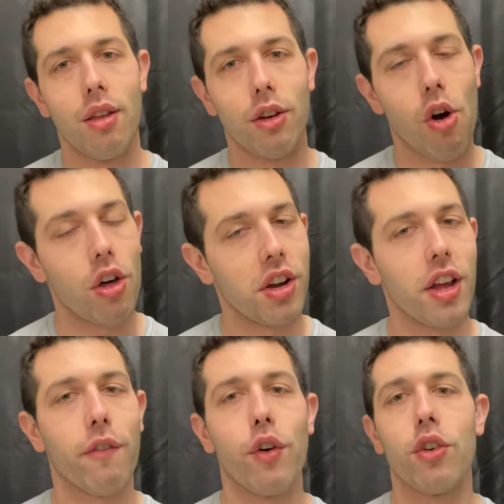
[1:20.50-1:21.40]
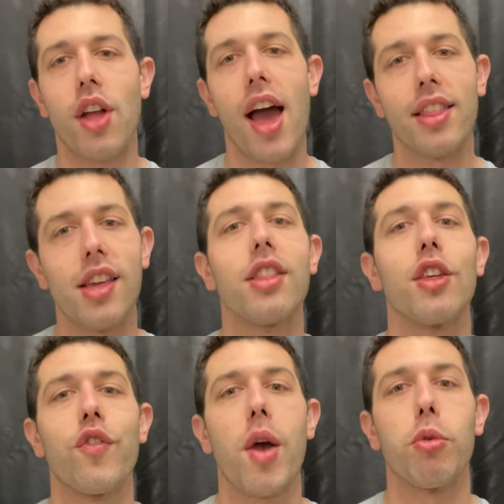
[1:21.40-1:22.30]
calling it here first, I think
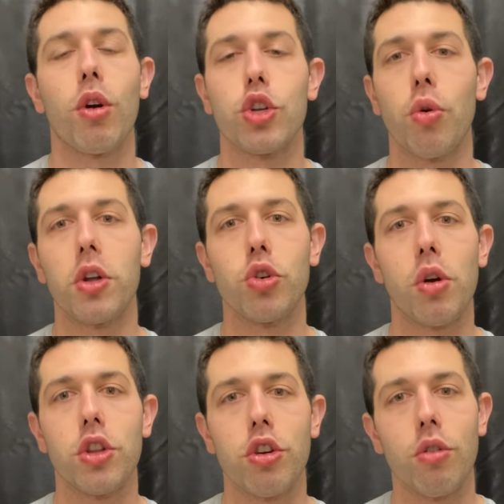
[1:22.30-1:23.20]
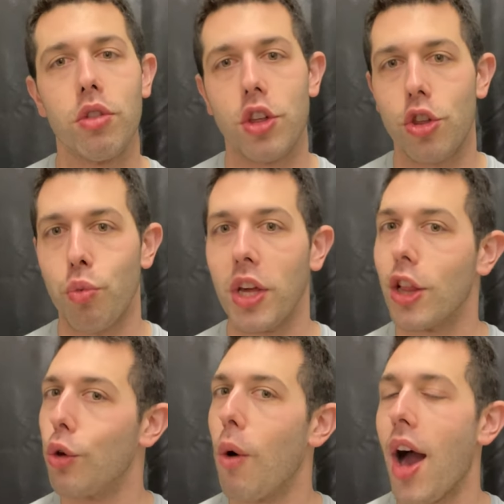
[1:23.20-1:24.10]
this February 2022, the Sweet
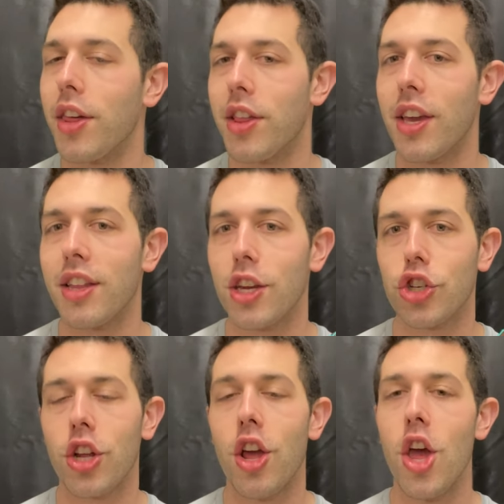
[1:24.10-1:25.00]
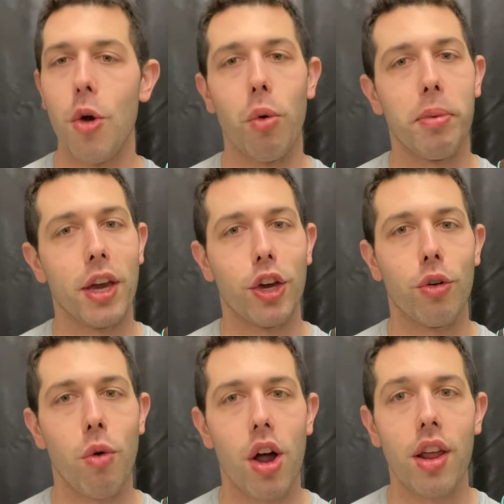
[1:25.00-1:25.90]
Lou Iced Tea Edition will be a
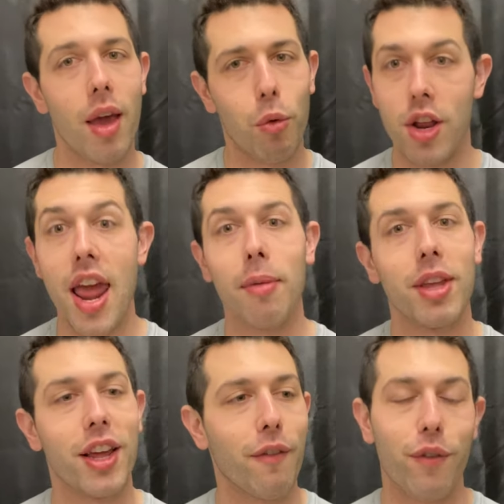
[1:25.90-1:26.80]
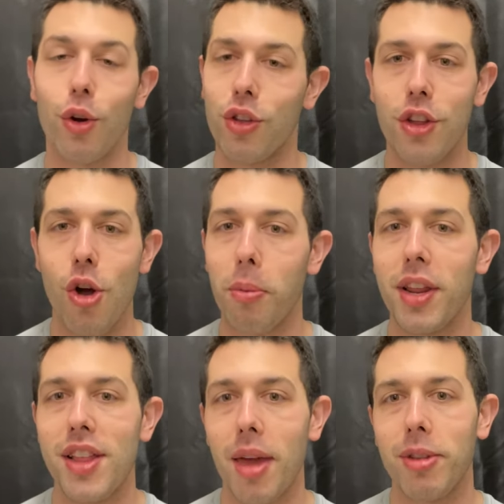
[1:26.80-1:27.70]
good one. And we named it here first, and
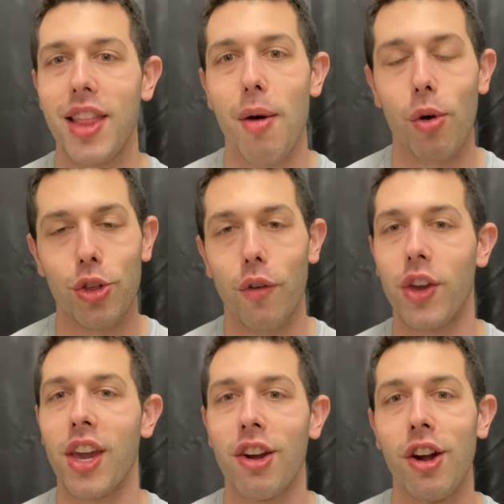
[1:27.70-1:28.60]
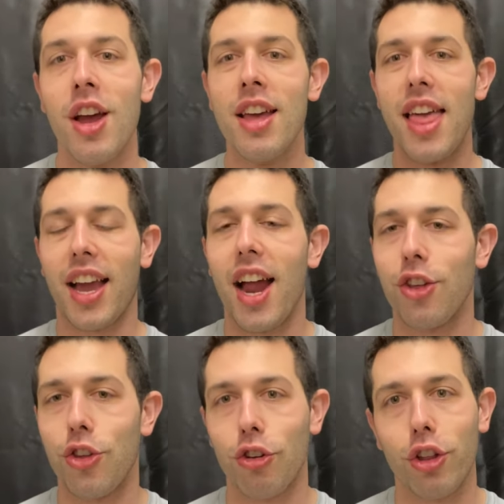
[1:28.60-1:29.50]
nobody named it that one. So if you hear that kind
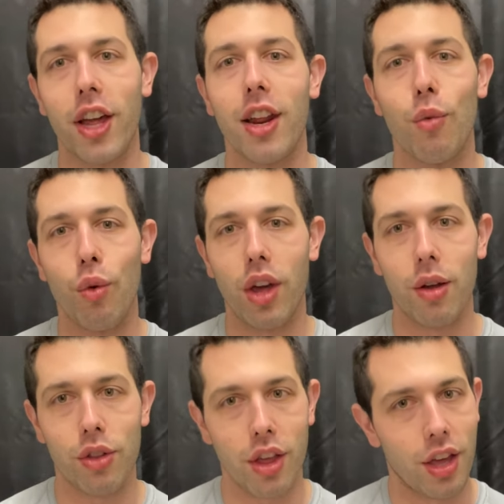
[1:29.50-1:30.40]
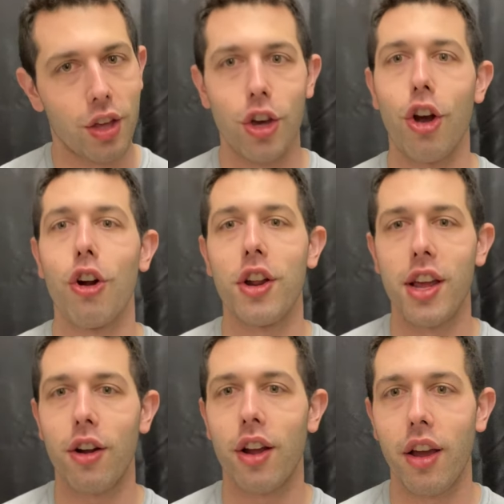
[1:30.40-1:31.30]
of circulating, you heard it
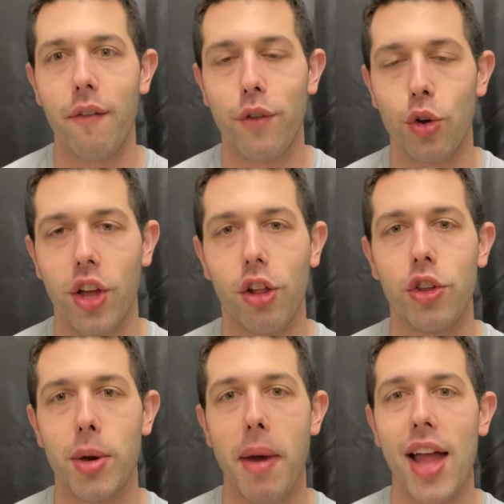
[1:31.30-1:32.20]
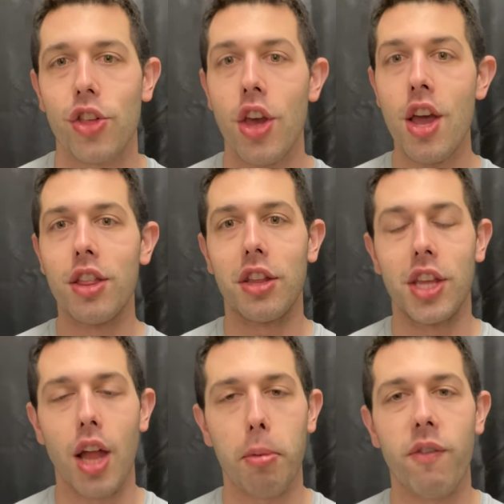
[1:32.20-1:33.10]
here first at Closeout Bats, the
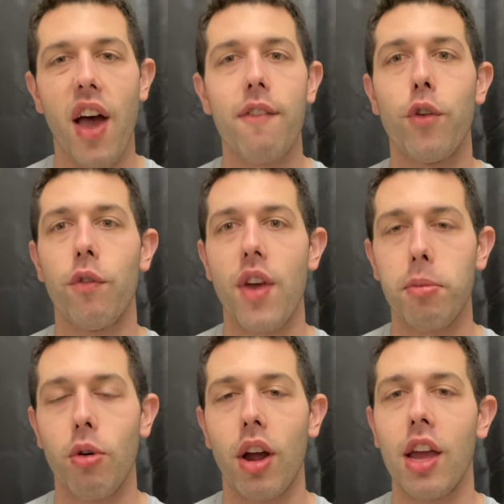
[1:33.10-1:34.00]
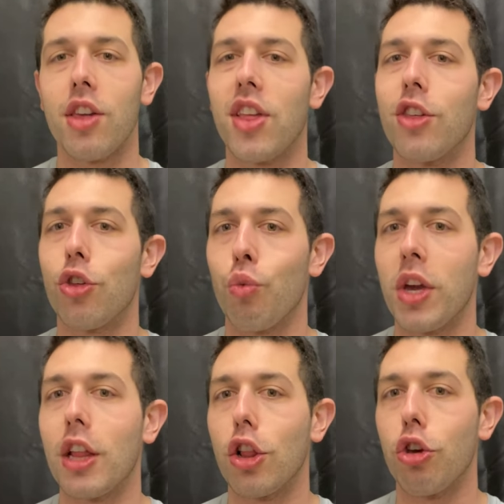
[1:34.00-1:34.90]
DW5 for February is a
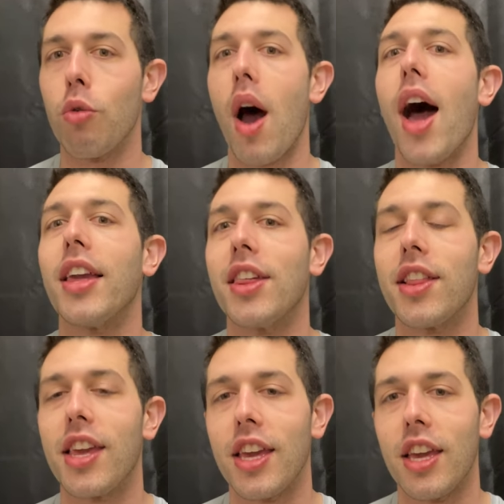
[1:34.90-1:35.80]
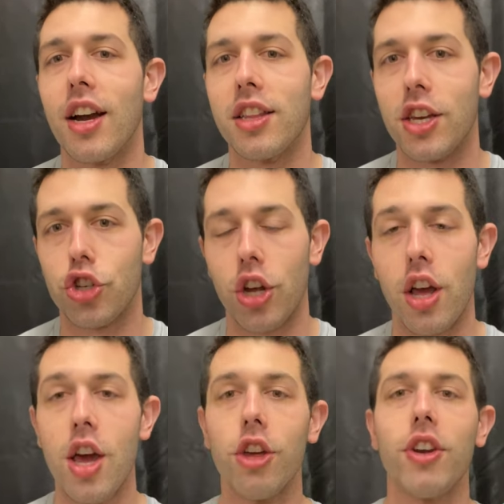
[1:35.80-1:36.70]
Sweet Lou Iced Tea Edition.
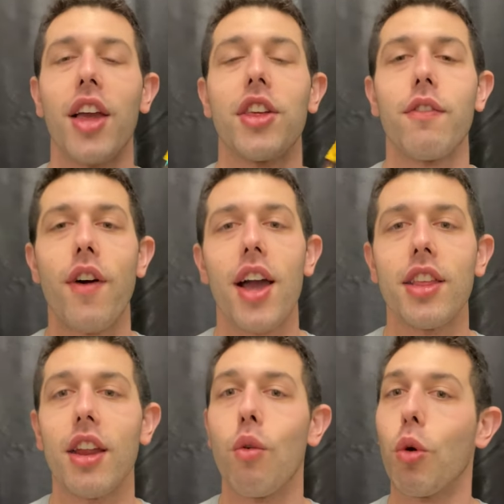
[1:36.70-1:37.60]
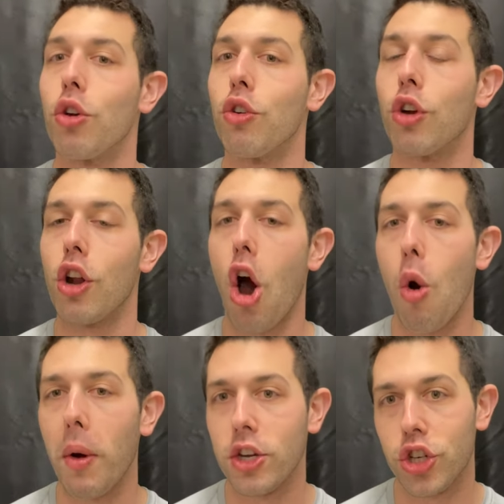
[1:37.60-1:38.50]
You guys can find it where you could
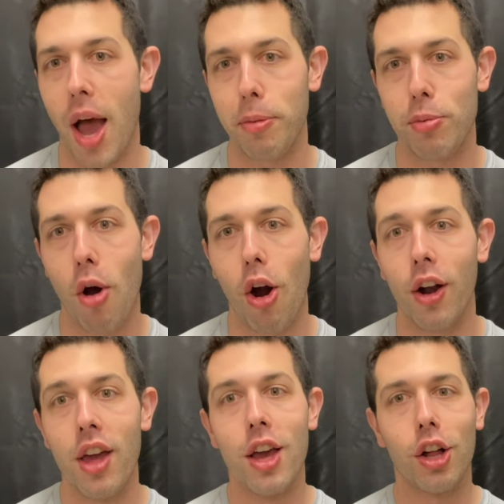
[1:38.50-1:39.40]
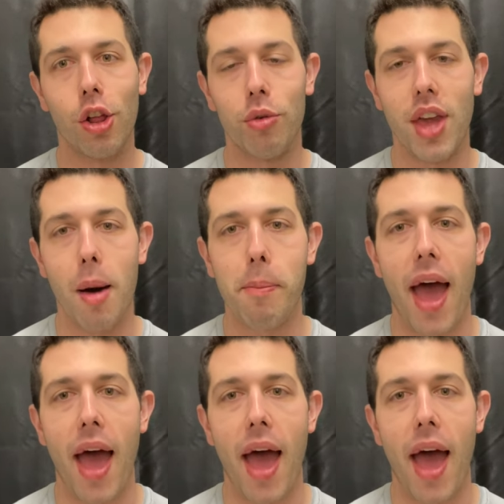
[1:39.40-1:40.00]
always shop smart, Closeout